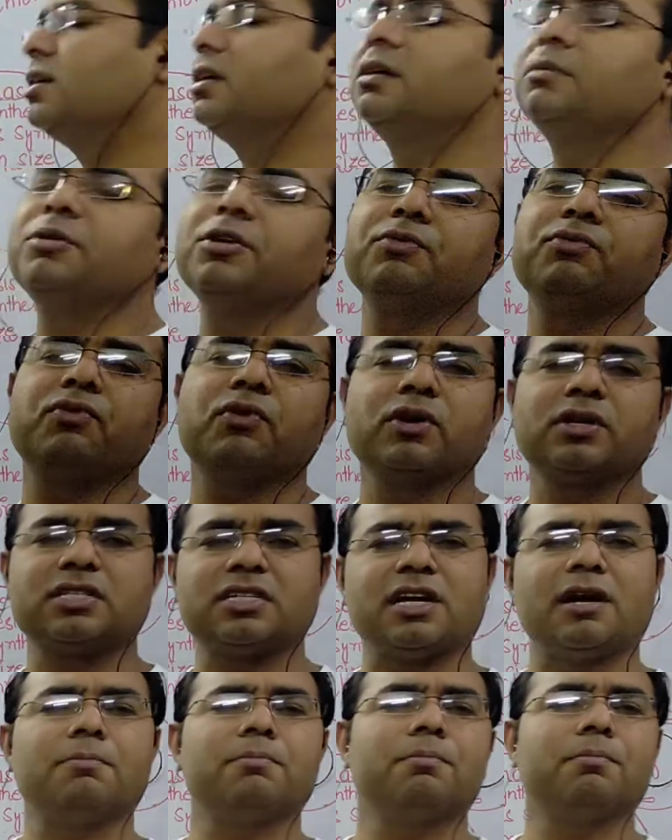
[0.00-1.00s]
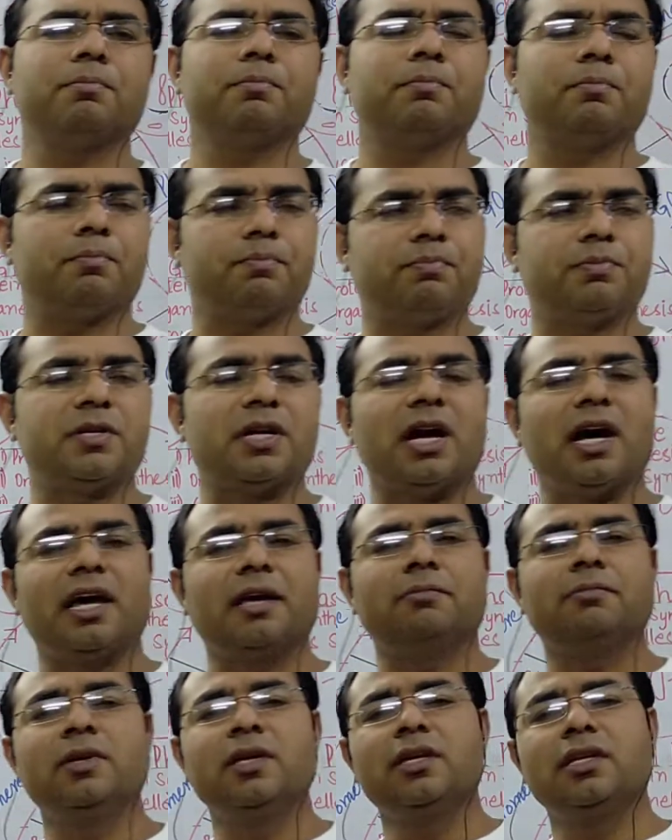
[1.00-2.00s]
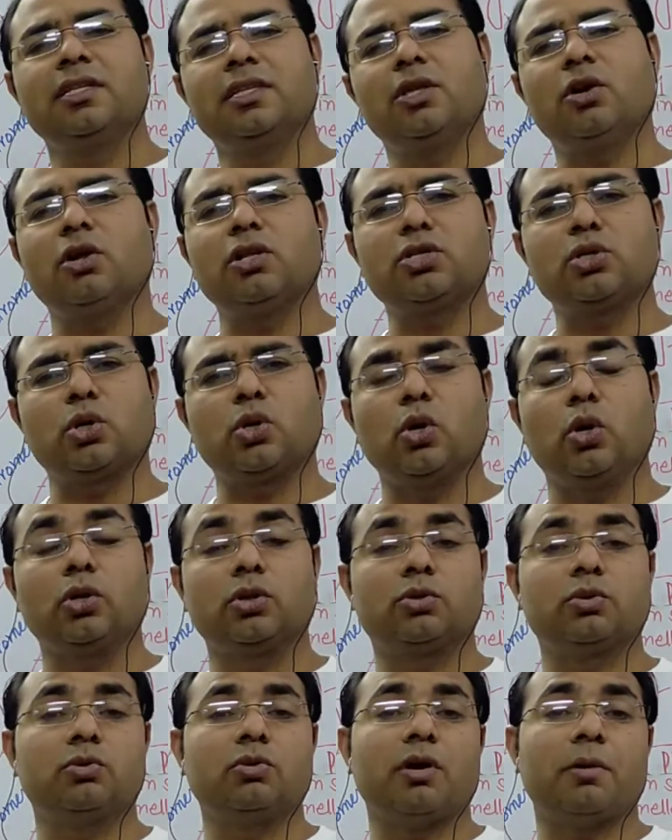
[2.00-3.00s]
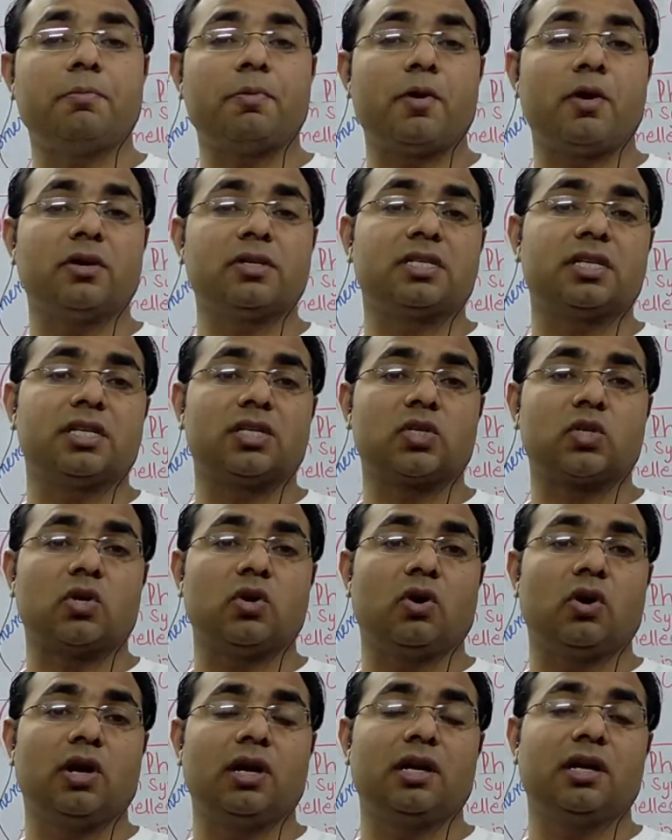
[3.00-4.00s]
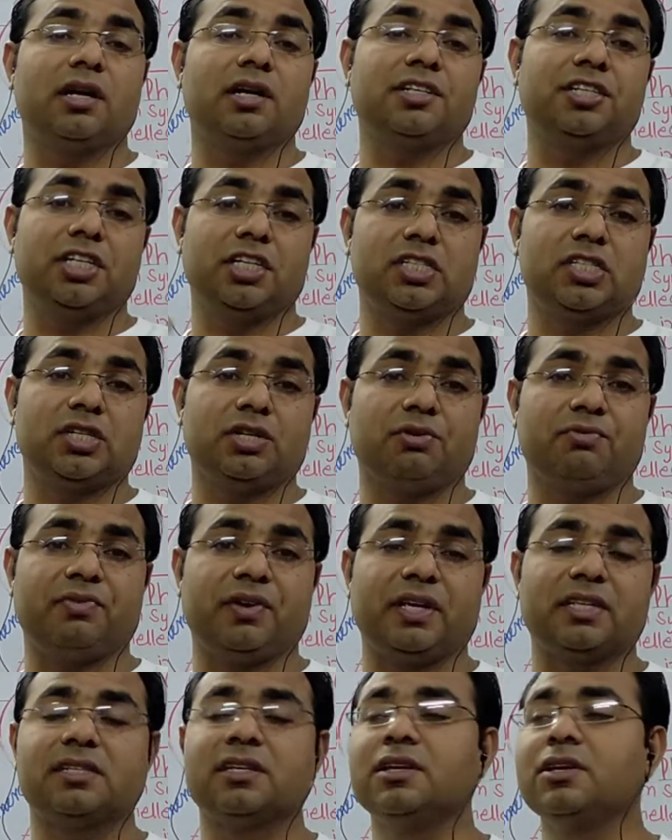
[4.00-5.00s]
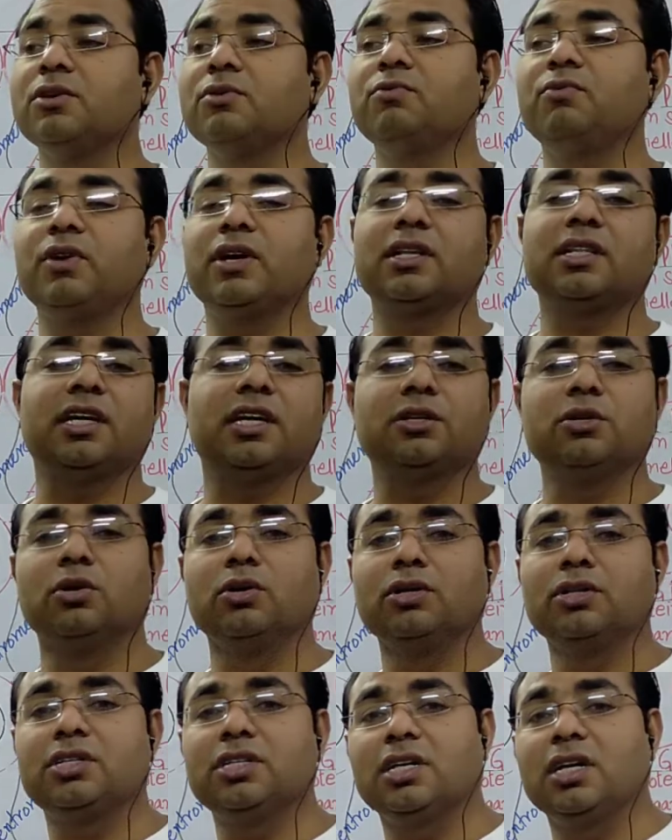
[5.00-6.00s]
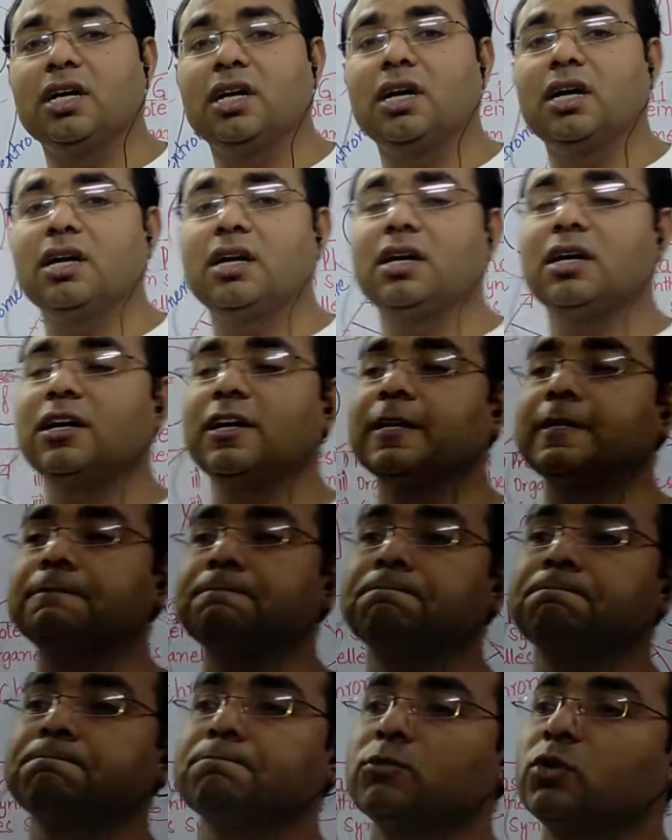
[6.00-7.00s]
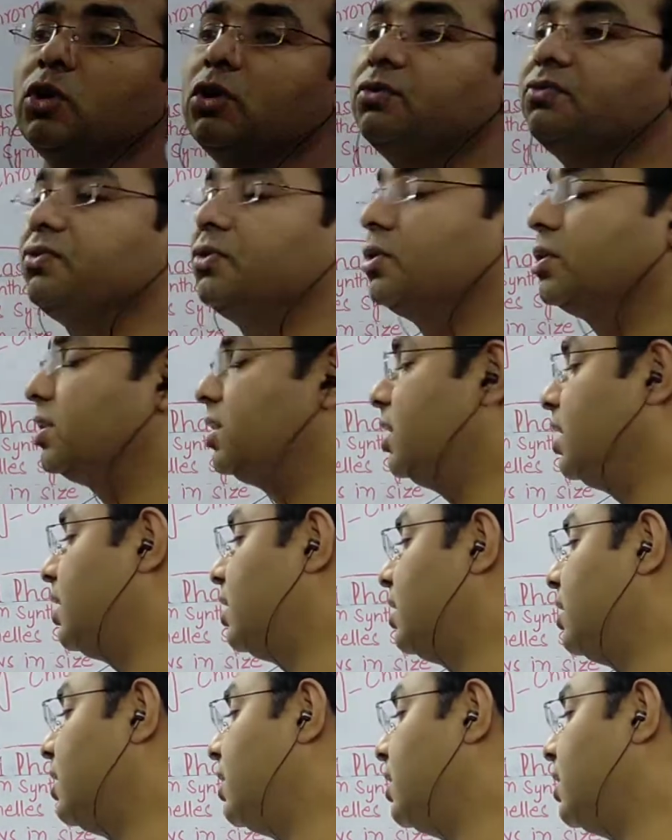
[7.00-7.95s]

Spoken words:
I mean, for some time they also go through a process called G0 phase, where they don't go for their